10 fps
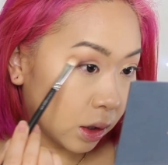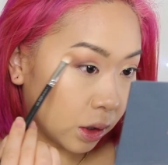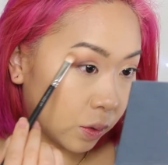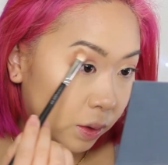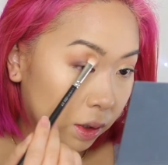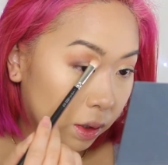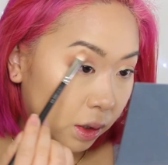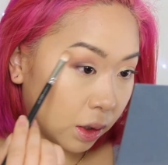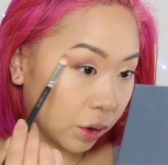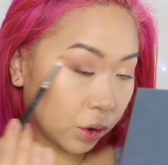I don't want it
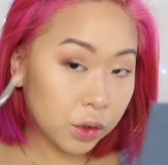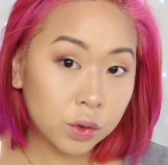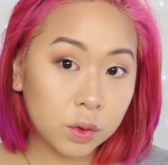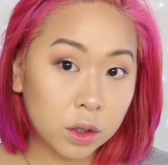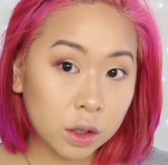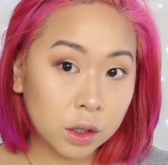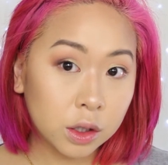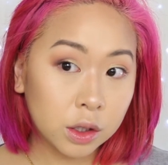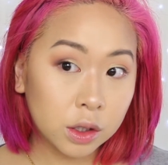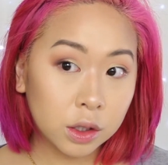to look too
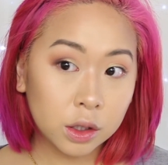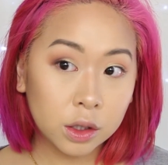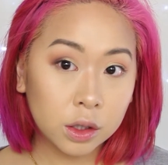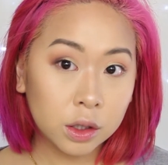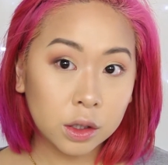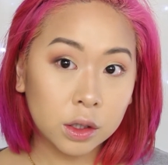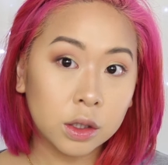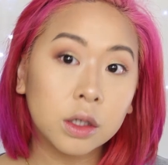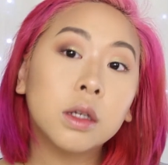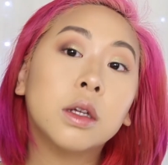harsh.
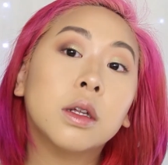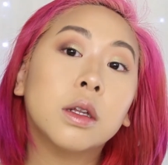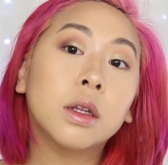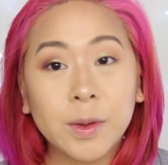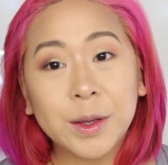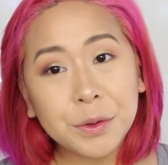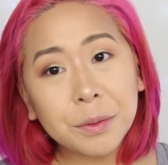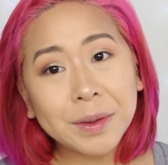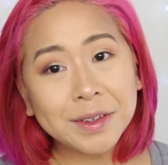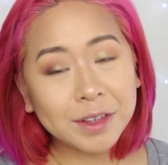Yeah, so
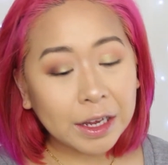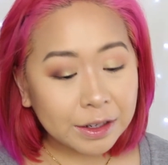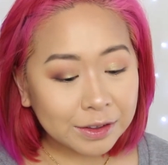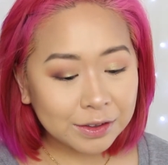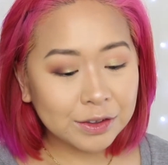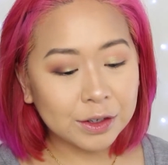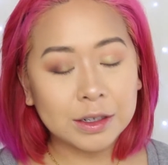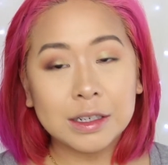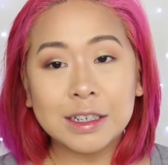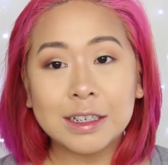I'm excited to start
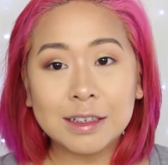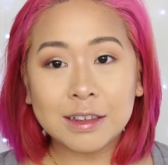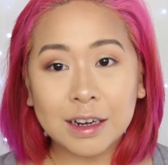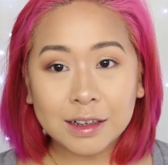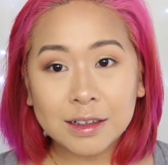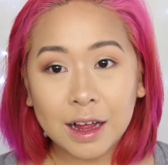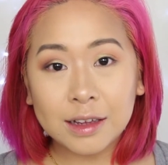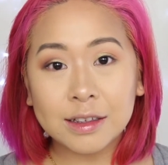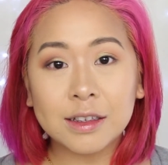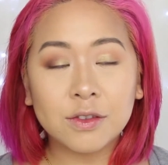aesthetics
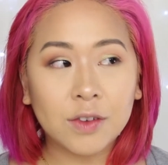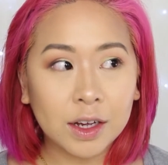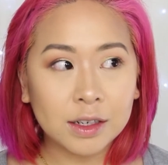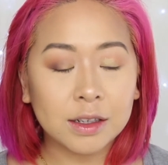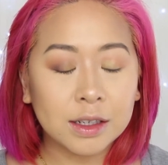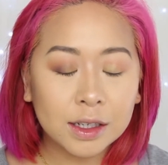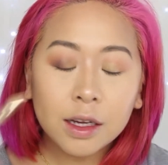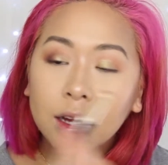classes finally.